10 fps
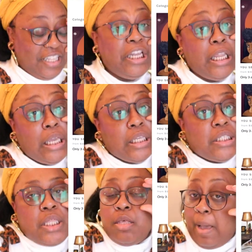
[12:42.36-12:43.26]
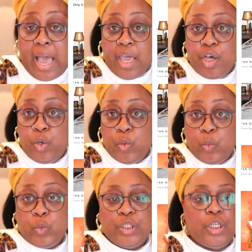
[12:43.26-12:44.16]
the link is in the bio.
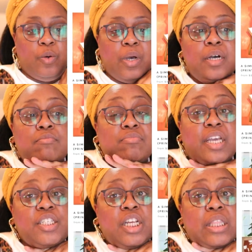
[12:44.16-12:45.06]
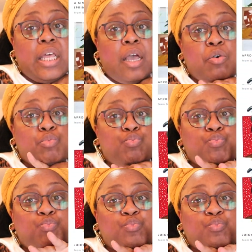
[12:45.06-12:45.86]
So yeah, check that out.